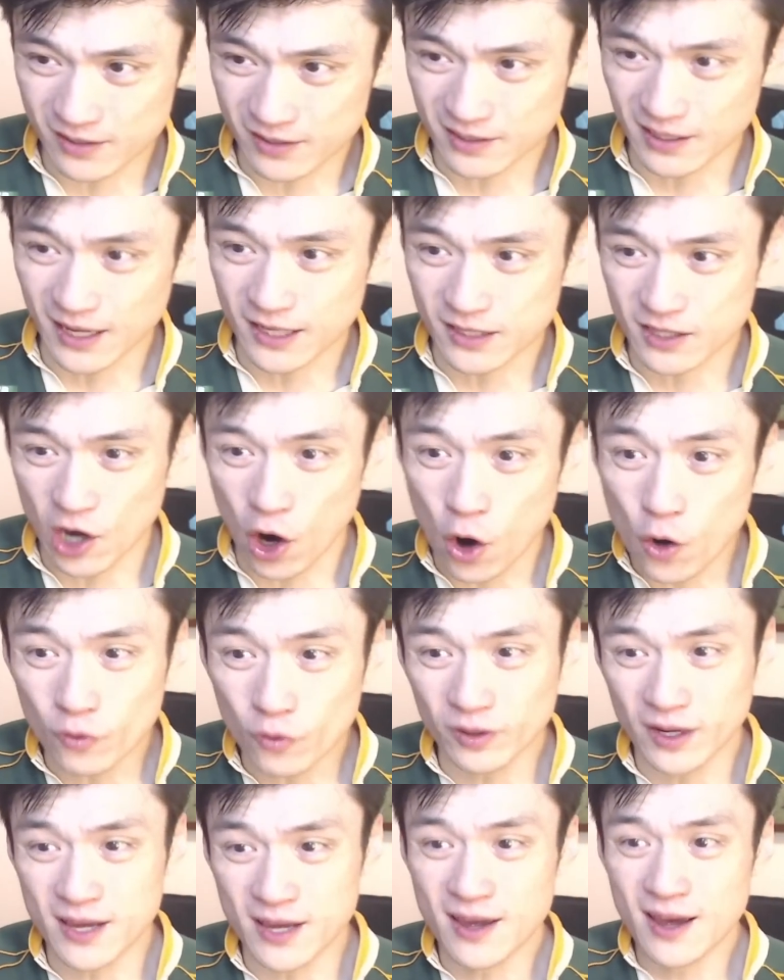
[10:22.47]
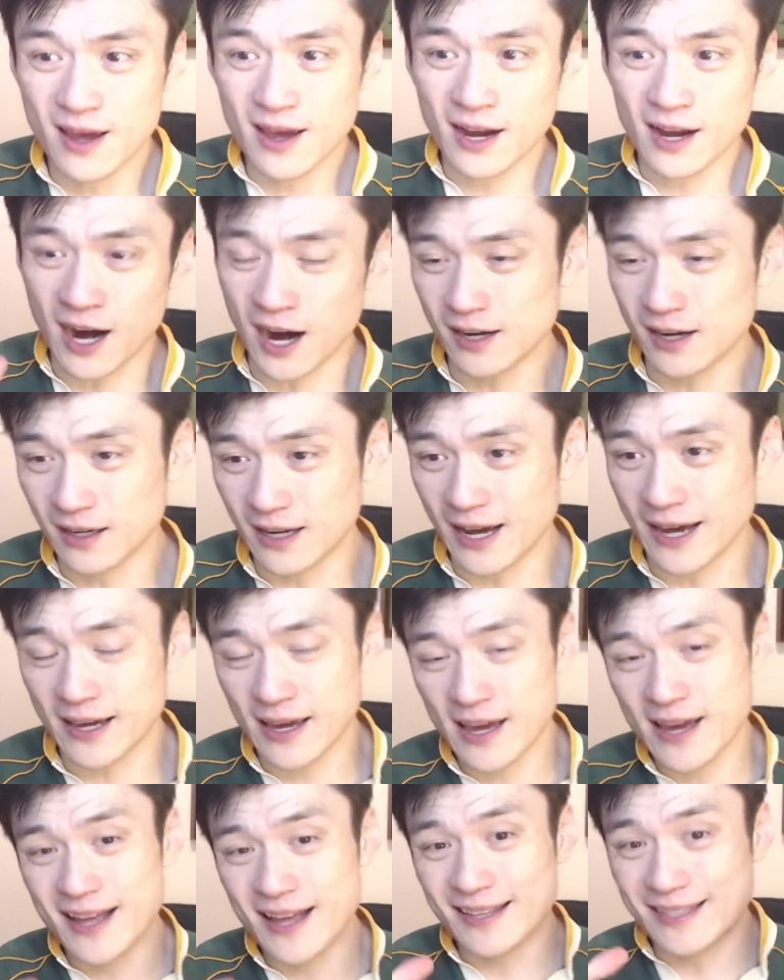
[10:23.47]
like the only kind of like
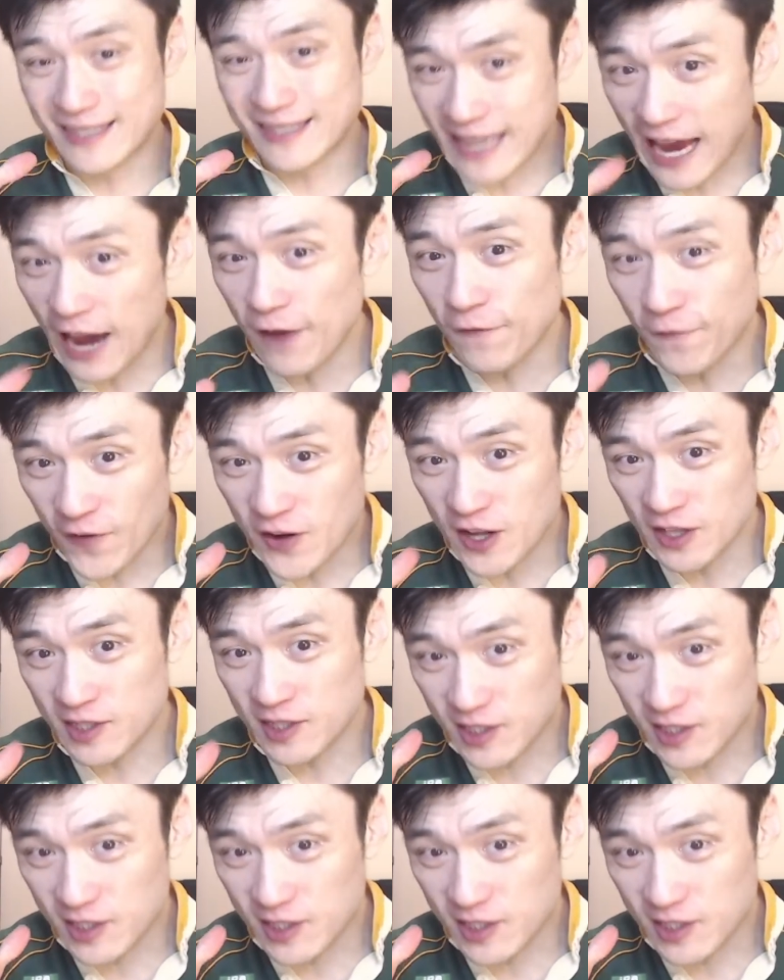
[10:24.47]
definite